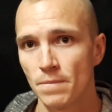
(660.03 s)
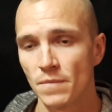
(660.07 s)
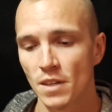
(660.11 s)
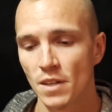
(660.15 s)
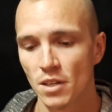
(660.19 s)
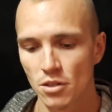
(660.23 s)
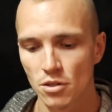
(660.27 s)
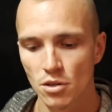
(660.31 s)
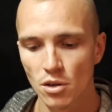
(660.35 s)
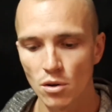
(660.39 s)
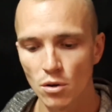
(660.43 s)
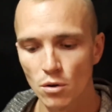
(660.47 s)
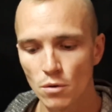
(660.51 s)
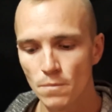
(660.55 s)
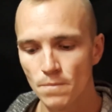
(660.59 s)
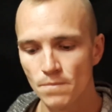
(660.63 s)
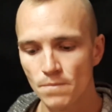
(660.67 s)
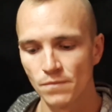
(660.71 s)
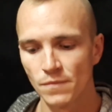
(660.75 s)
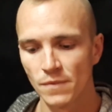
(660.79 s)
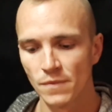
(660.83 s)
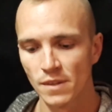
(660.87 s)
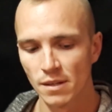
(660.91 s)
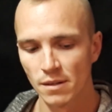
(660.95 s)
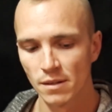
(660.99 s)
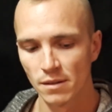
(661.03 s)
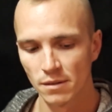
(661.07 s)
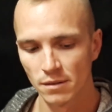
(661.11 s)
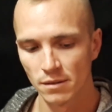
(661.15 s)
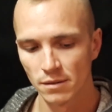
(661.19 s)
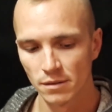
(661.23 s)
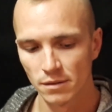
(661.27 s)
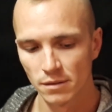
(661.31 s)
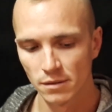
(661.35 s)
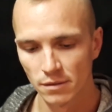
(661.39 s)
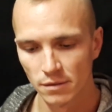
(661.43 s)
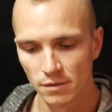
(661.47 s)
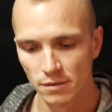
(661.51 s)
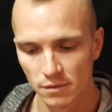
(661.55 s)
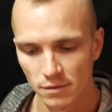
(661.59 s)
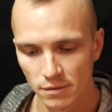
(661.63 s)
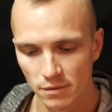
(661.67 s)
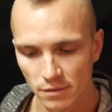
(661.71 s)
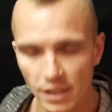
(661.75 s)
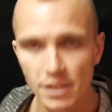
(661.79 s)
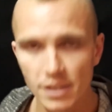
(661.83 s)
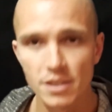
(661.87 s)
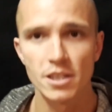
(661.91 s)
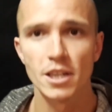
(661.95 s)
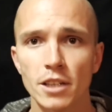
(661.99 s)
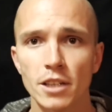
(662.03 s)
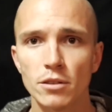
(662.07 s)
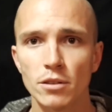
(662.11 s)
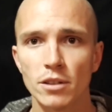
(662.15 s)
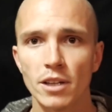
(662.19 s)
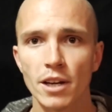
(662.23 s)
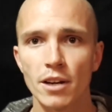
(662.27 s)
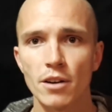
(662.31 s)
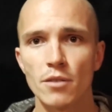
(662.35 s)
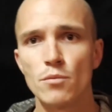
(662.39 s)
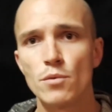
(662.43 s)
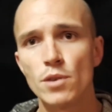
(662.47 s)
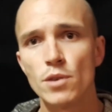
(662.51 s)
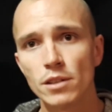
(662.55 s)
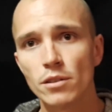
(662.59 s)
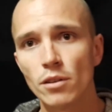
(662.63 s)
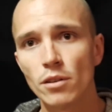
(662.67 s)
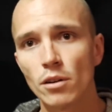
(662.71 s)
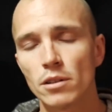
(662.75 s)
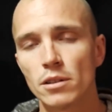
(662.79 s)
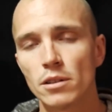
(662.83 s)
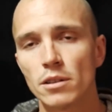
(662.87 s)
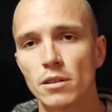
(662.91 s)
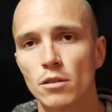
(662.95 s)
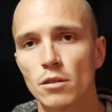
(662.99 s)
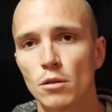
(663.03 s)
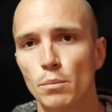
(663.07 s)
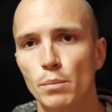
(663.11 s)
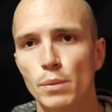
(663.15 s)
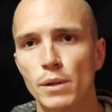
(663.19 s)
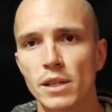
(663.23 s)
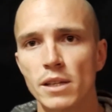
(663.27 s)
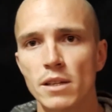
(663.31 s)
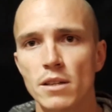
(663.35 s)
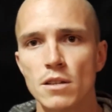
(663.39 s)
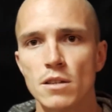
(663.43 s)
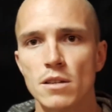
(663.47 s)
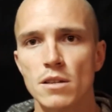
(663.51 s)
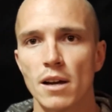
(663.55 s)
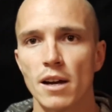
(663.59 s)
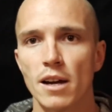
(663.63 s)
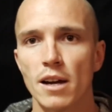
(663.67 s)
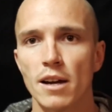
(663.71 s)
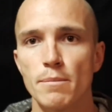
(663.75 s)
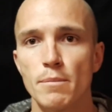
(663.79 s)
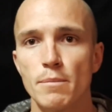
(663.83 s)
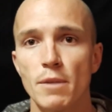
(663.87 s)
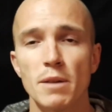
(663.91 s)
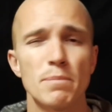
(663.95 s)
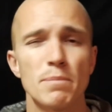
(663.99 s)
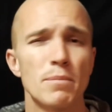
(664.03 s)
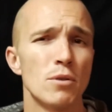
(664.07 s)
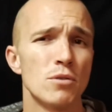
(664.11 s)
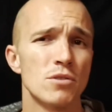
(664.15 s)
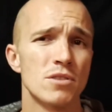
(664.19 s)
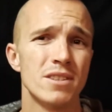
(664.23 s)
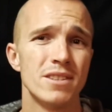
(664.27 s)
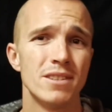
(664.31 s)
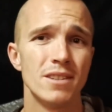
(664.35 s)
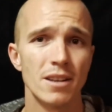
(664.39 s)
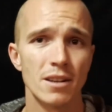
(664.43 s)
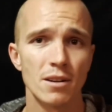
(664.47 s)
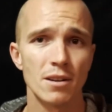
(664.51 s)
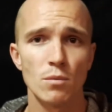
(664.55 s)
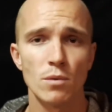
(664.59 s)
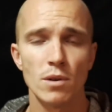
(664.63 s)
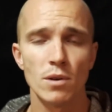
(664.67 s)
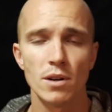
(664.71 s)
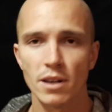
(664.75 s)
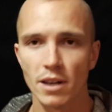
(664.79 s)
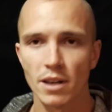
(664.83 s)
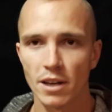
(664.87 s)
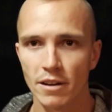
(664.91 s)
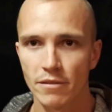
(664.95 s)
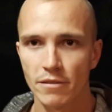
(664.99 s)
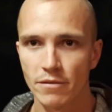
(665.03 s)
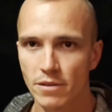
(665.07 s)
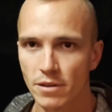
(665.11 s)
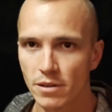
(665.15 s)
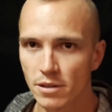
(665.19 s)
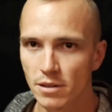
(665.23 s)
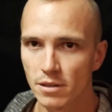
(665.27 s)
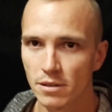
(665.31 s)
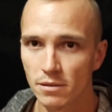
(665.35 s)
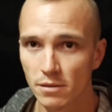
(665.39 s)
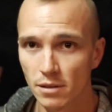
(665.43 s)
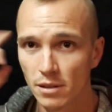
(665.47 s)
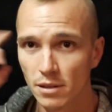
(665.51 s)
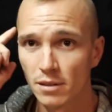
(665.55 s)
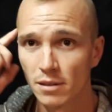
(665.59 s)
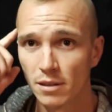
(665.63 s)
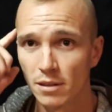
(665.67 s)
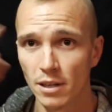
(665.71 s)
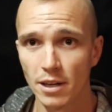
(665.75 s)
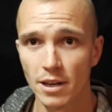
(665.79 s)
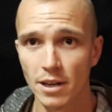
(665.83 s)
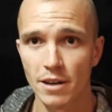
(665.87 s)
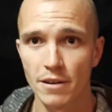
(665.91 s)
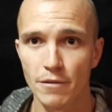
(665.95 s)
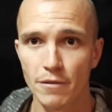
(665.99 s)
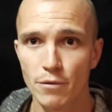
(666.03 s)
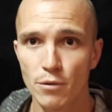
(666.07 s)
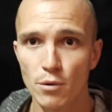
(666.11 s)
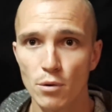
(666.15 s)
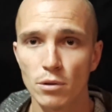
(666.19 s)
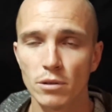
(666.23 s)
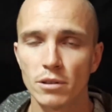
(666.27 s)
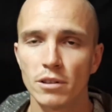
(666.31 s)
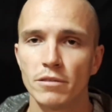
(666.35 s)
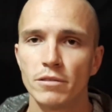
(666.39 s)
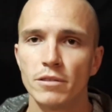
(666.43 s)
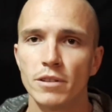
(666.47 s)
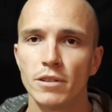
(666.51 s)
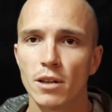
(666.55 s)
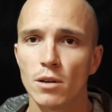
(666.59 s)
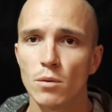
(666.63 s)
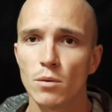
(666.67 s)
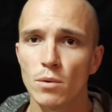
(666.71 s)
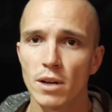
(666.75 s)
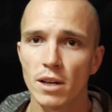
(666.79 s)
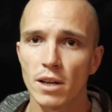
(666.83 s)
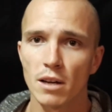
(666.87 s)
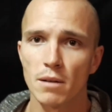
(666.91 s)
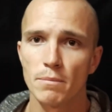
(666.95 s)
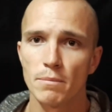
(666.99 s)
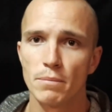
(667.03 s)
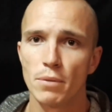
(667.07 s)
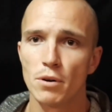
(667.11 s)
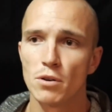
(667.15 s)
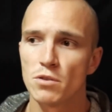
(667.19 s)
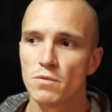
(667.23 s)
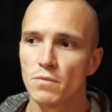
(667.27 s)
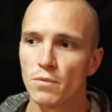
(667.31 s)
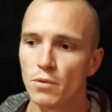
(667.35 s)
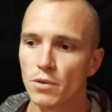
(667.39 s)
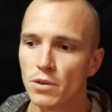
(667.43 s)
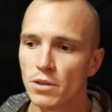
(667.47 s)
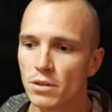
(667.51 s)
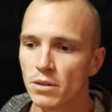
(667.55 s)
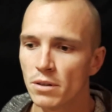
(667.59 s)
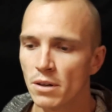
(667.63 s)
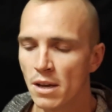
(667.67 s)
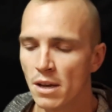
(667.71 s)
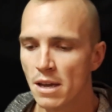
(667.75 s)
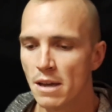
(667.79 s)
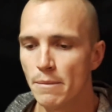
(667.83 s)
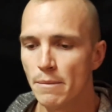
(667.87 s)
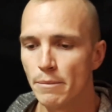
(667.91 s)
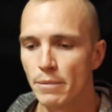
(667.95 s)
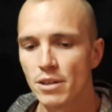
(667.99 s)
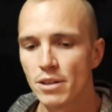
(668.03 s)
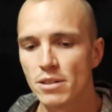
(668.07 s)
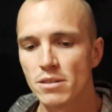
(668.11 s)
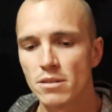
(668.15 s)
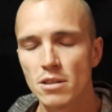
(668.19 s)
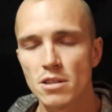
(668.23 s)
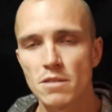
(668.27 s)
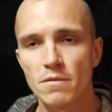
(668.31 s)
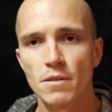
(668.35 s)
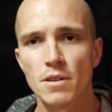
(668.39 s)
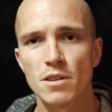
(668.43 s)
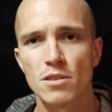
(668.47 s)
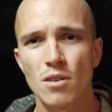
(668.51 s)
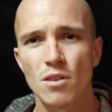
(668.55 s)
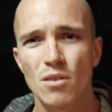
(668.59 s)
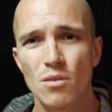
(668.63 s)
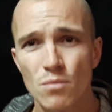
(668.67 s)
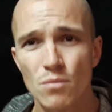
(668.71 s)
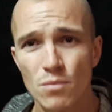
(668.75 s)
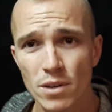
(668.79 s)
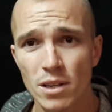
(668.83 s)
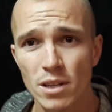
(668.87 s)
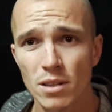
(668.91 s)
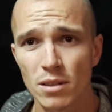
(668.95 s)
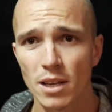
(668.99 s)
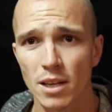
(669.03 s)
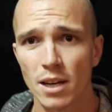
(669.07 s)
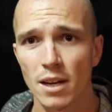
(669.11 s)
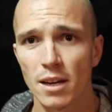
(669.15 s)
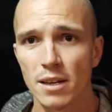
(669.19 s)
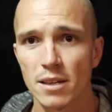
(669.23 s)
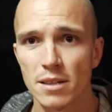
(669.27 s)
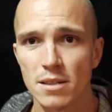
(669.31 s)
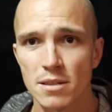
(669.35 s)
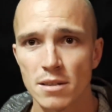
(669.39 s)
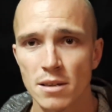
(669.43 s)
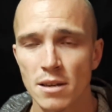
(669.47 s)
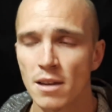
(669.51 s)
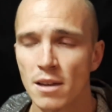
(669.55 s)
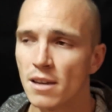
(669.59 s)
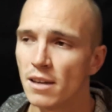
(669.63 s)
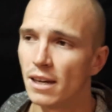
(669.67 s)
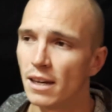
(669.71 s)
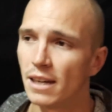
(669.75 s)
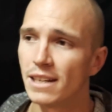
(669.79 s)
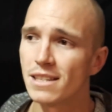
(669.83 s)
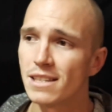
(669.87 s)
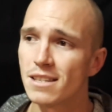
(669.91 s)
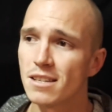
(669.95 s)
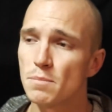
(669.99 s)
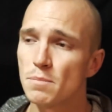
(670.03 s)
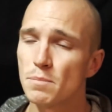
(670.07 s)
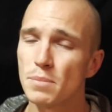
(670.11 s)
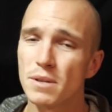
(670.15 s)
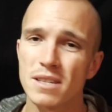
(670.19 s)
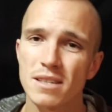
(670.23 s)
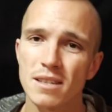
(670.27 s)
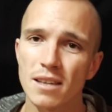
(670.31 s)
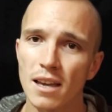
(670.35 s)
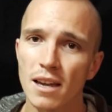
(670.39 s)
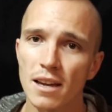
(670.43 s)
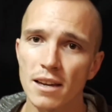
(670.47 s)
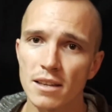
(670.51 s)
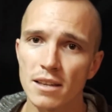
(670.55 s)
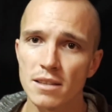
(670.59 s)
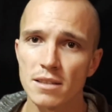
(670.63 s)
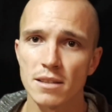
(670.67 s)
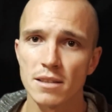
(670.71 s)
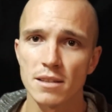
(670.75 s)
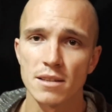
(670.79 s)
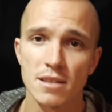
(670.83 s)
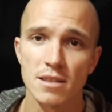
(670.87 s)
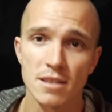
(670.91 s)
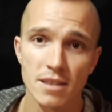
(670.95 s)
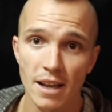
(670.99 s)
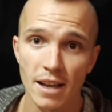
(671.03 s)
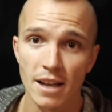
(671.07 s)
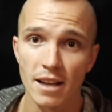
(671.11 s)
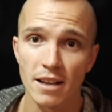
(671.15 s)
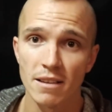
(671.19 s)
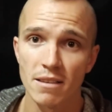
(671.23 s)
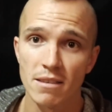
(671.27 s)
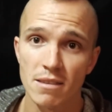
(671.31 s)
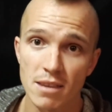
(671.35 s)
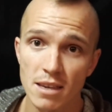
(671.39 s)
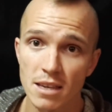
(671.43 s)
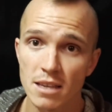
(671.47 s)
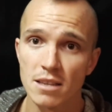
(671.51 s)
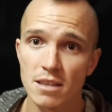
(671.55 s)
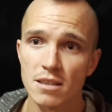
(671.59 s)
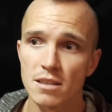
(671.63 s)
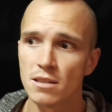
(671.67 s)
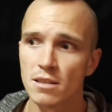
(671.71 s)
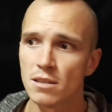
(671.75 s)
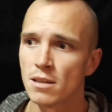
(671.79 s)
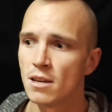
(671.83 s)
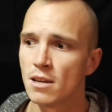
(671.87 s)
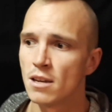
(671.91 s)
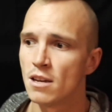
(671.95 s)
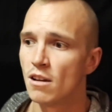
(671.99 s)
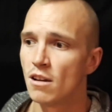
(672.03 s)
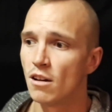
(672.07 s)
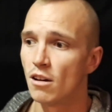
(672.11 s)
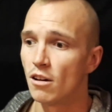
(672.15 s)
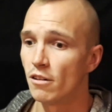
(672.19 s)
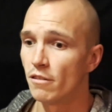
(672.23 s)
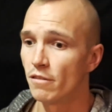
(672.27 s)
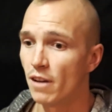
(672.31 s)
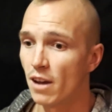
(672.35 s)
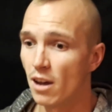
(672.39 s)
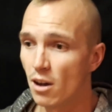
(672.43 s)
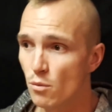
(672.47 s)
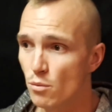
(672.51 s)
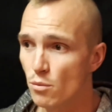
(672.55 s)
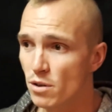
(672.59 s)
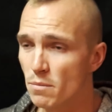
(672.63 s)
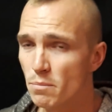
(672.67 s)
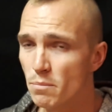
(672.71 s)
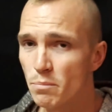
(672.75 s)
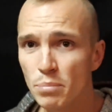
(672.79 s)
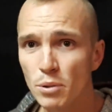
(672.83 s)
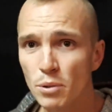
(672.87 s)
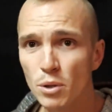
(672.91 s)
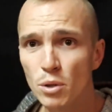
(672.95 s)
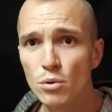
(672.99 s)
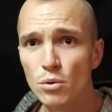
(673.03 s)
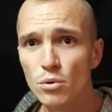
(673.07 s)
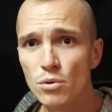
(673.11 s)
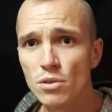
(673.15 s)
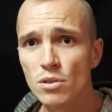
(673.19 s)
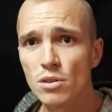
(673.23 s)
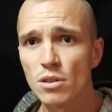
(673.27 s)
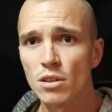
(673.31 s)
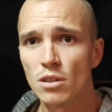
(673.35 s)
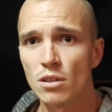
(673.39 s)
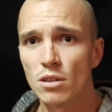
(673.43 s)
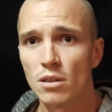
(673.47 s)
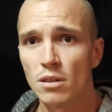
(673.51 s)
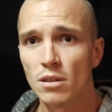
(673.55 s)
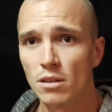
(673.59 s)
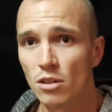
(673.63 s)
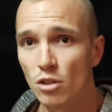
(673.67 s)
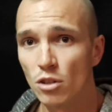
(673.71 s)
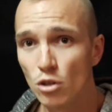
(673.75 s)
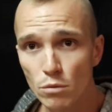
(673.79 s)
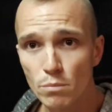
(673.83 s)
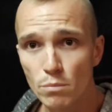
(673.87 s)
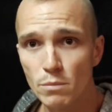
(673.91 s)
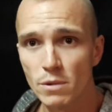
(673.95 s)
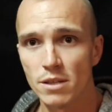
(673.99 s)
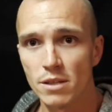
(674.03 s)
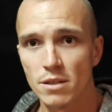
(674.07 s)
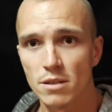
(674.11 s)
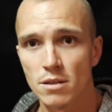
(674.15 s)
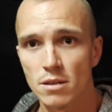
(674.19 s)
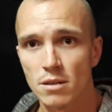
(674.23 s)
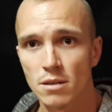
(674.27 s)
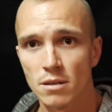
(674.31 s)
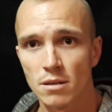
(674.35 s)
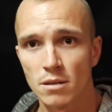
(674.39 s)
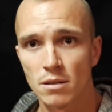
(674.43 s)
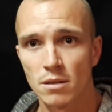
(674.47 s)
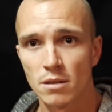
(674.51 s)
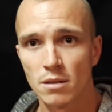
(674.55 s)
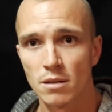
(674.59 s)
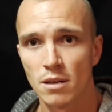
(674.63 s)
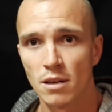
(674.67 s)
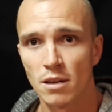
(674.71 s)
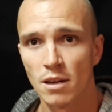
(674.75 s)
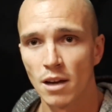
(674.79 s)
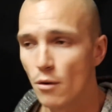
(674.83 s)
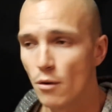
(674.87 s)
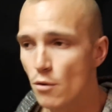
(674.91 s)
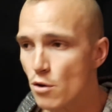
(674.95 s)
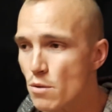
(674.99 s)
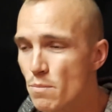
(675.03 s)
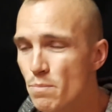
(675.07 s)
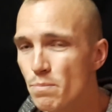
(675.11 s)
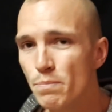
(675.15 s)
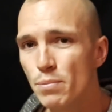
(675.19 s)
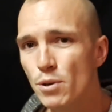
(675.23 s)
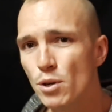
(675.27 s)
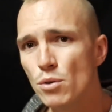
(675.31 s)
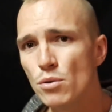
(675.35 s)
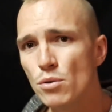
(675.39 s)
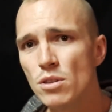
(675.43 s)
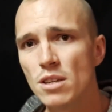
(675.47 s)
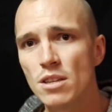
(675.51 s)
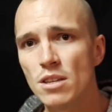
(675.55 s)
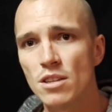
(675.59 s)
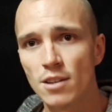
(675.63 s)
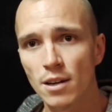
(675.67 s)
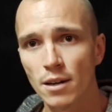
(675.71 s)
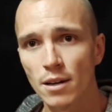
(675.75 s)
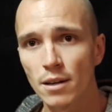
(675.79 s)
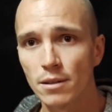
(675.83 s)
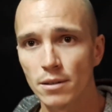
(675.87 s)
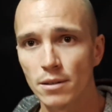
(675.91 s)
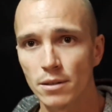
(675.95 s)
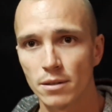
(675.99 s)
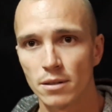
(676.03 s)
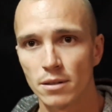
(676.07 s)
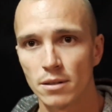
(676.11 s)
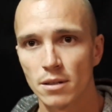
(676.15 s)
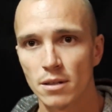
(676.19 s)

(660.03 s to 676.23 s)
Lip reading: So let's together. Read the article, please. I might post another one. I had a thought of another one I can post for you, because these things are real, guys. And this is besides the sad things of how we abuse humans, how we abuse each other.